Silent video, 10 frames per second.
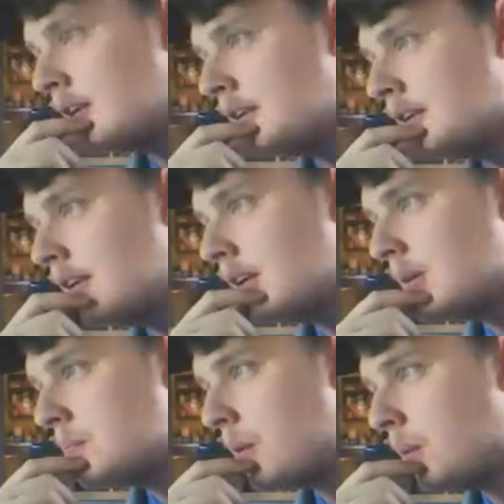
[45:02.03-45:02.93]
and
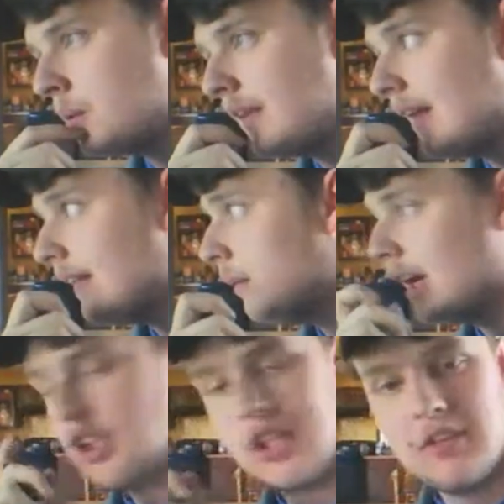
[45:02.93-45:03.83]
mowing with that.
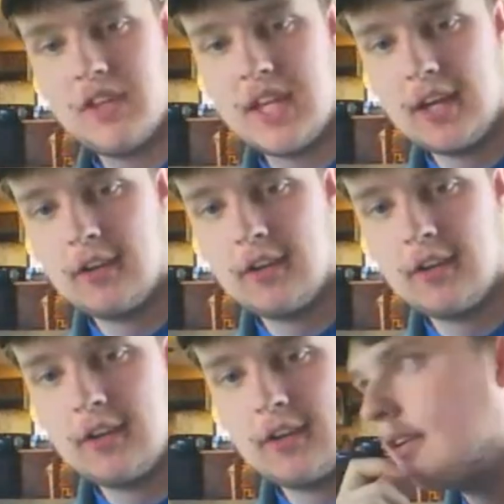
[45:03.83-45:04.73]
That one actually has the deck
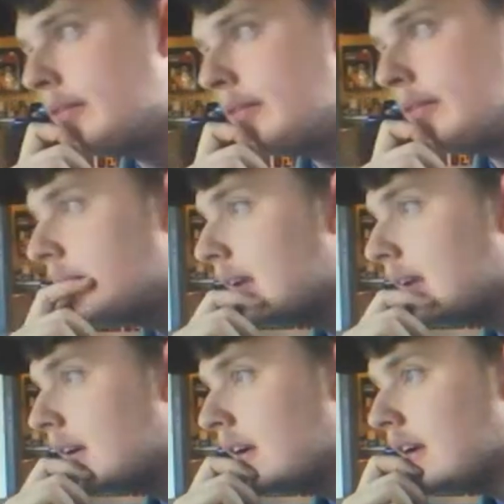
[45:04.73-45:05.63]
on it still.
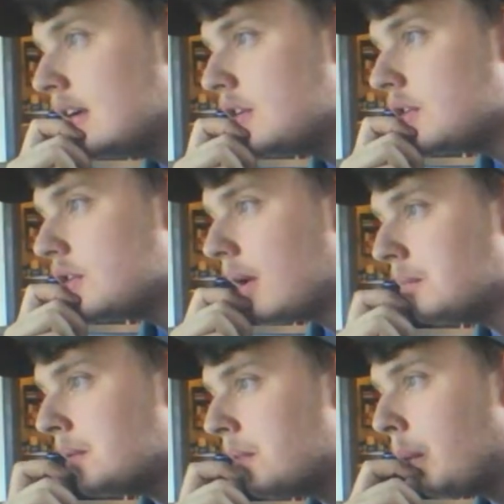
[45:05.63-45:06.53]

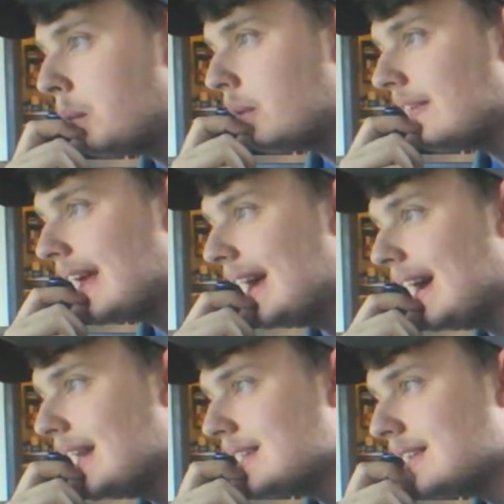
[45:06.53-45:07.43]
So I've been mowing with
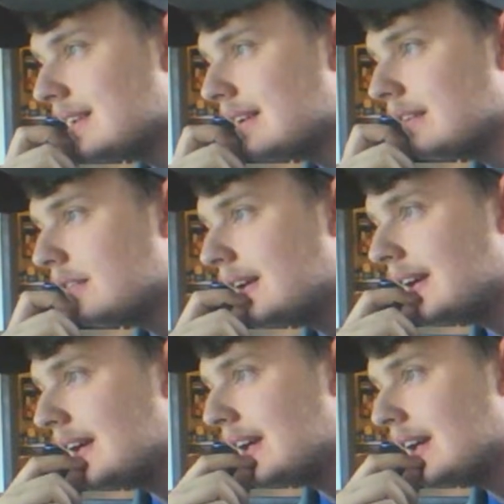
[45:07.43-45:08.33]
that.
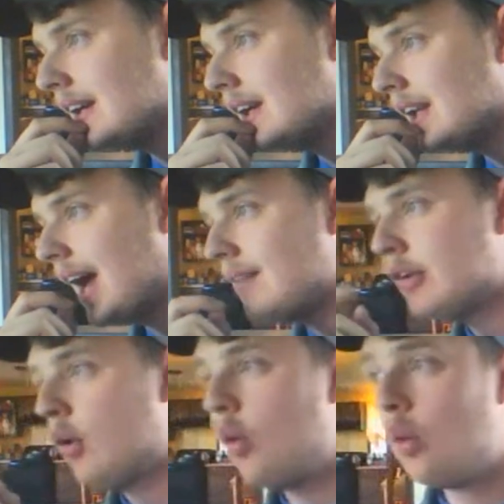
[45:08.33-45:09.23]
And I
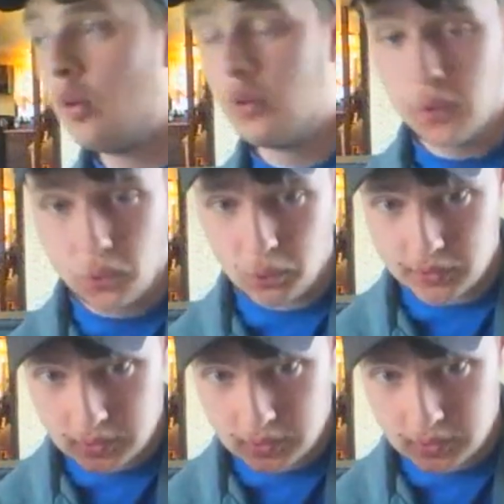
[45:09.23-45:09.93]
have an old